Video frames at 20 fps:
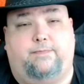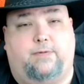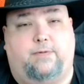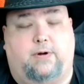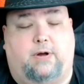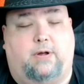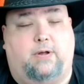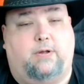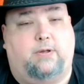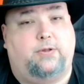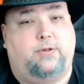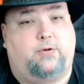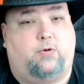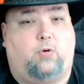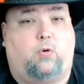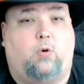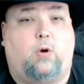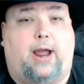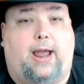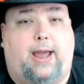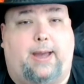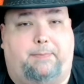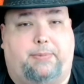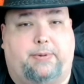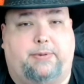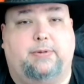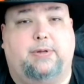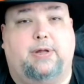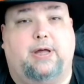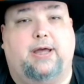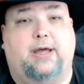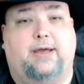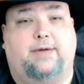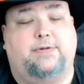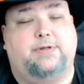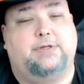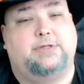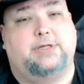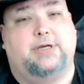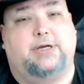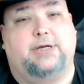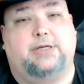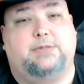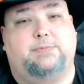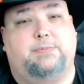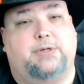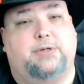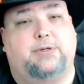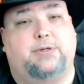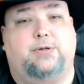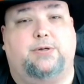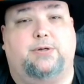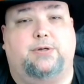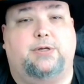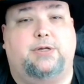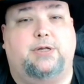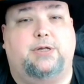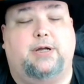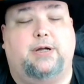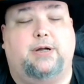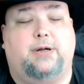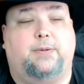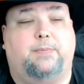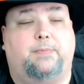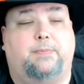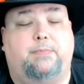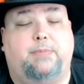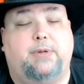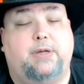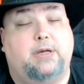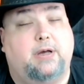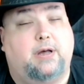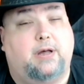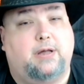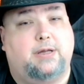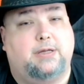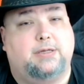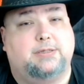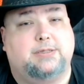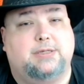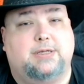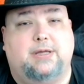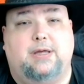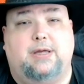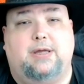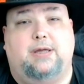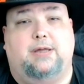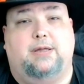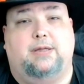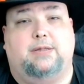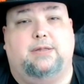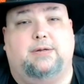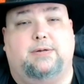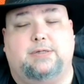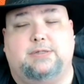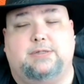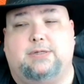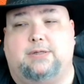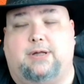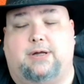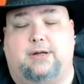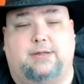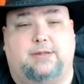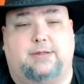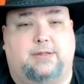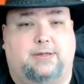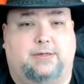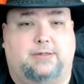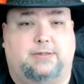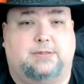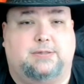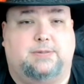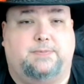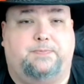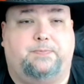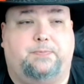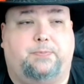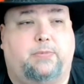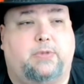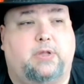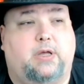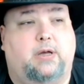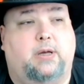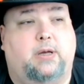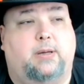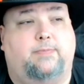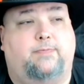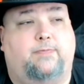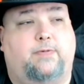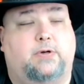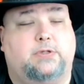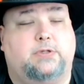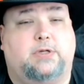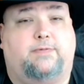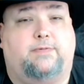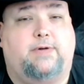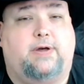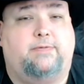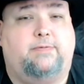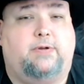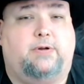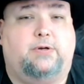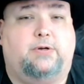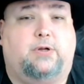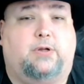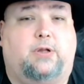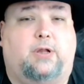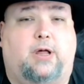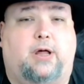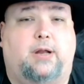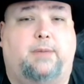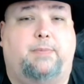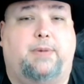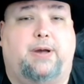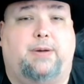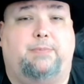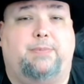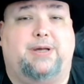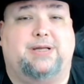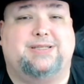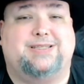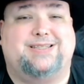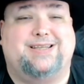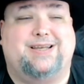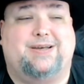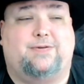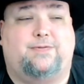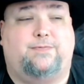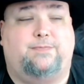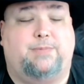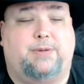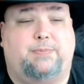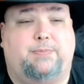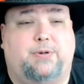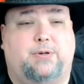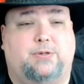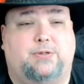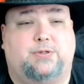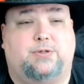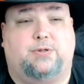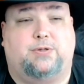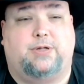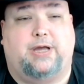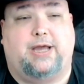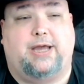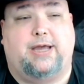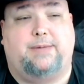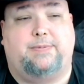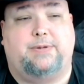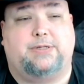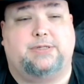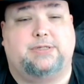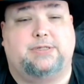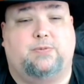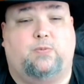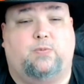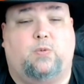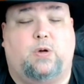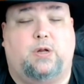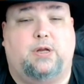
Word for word: for all the crap, I have to say, has been a good year because there is a lot of things. Um, first off, I've learned a lot about myself, my personal habits and